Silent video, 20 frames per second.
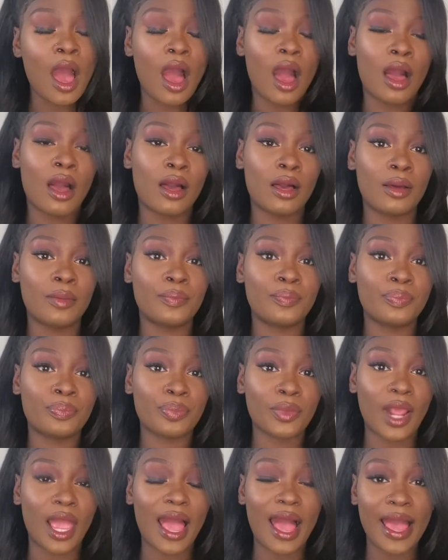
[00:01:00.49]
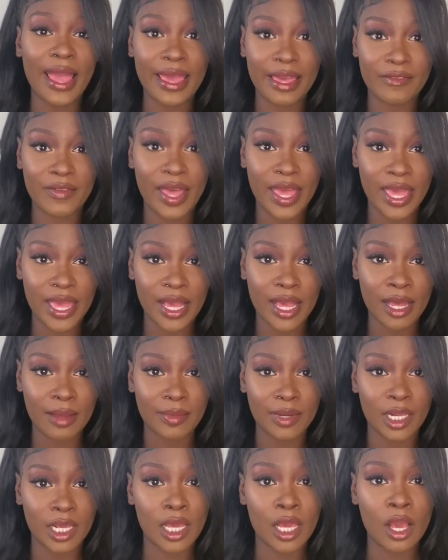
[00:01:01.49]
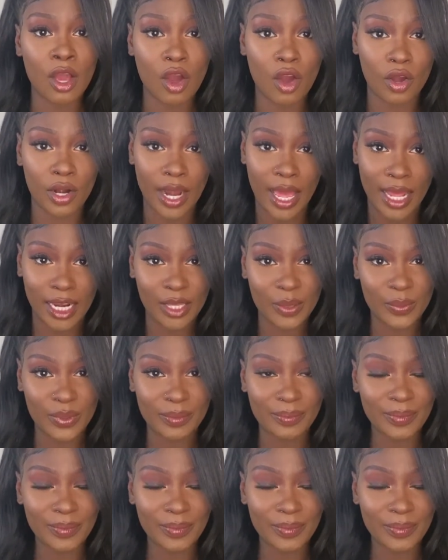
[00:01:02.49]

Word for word: um i have a hair company called hollywood